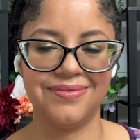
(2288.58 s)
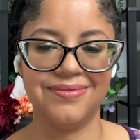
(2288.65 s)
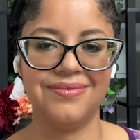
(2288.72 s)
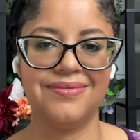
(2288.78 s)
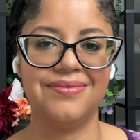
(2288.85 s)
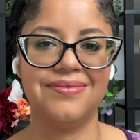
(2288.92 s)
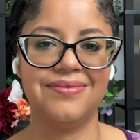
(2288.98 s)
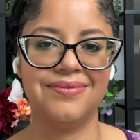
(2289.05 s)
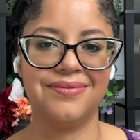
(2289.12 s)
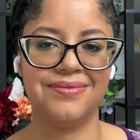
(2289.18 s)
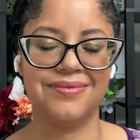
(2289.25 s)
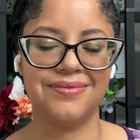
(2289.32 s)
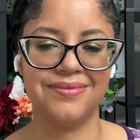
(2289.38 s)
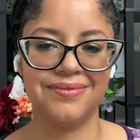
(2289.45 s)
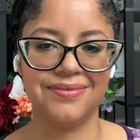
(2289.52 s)

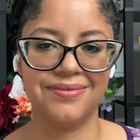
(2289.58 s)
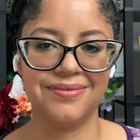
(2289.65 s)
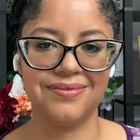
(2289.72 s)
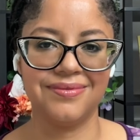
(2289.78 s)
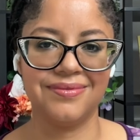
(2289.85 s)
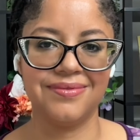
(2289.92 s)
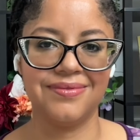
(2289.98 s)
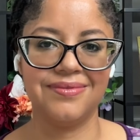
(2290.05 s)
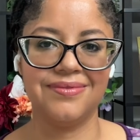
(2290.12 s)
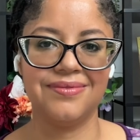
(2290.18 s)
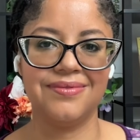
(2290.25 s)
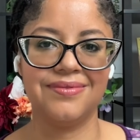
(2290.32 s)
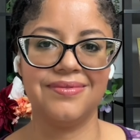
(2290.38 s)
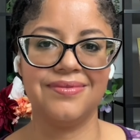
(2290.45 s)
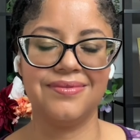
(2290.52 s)

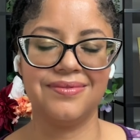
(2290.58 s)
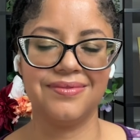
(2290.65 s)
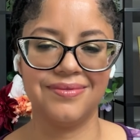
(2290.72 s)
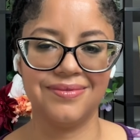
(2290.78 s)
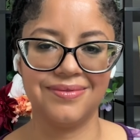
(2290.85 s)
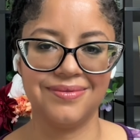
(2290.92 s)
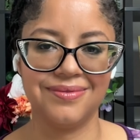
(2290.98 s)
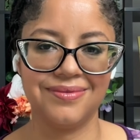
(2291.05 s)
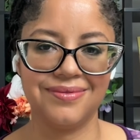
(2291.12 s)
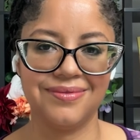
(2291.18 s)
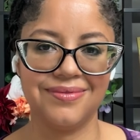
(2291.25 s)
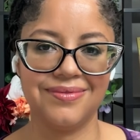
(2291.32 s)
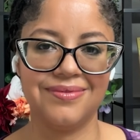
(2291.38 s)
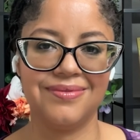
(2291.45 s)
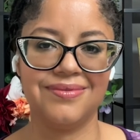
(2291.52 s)

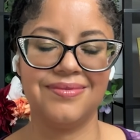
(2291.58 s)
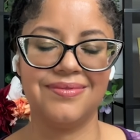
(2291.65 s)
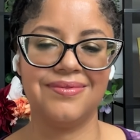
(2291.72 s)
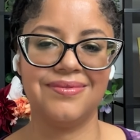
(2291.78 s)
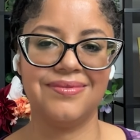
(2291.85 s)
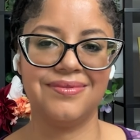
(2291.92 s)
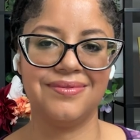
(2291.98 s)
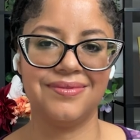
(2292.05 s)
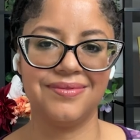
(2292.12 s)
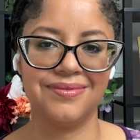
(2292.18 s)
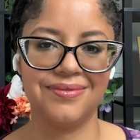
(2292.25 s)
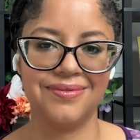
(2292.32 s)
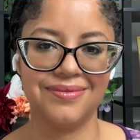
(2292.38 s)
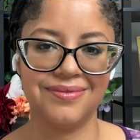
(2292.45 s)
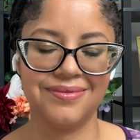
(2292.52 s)

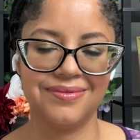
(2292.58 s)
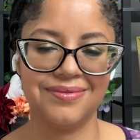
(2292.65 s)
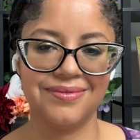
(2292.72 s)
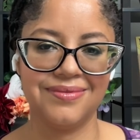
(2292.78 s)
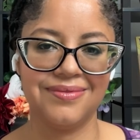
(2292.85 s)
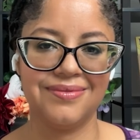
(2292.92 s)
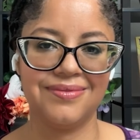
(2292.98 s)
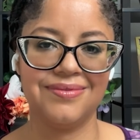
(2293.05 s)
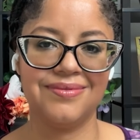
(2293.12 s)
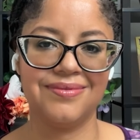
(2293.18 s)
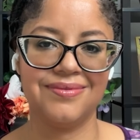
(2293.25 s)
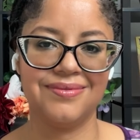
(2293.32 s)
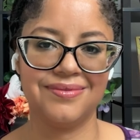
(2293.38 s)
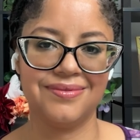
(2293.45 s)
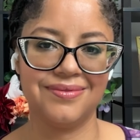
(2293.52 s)

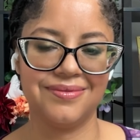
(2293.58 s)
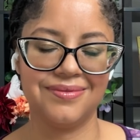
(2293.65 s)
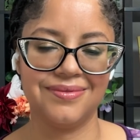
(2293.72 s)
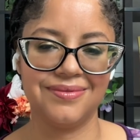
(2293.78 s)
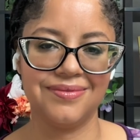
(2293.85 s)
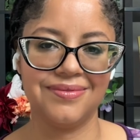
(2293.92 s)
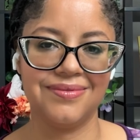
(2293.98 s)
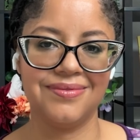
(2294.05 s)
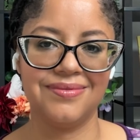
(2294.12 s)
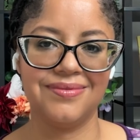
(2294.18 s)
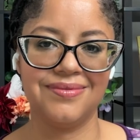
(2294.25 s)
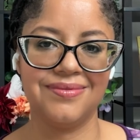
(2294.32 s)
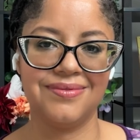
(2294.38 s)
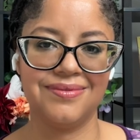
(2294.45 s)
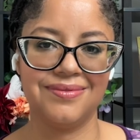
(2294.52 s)

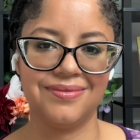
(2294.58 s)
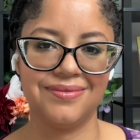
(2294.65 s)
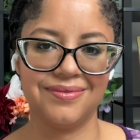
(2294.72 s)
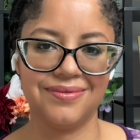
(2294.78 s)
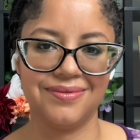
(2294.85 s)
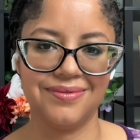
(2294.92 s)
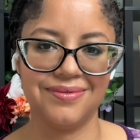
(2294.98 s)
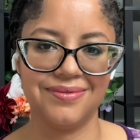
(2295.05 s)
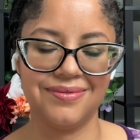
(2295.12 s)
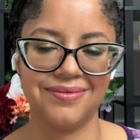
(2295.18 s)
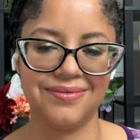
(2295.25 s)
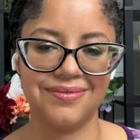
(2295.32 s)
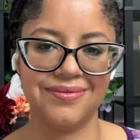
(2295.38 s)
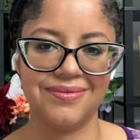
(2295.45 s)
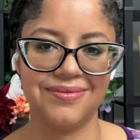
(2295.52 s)

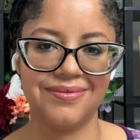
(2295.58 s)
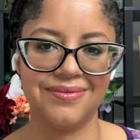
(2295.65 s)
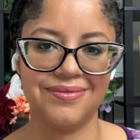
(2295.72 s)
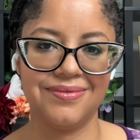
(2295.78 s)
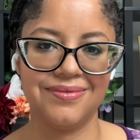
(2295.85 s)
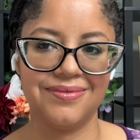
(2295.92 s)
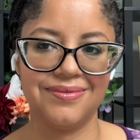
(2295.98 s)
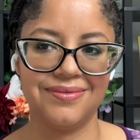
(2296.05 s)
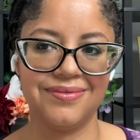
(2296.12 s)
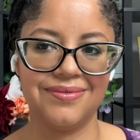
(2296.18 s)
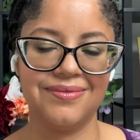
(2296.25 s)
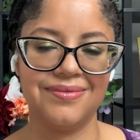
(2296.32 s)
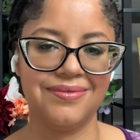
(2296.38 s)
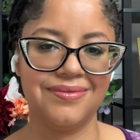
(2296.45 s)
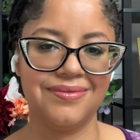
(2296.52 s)
[no speech]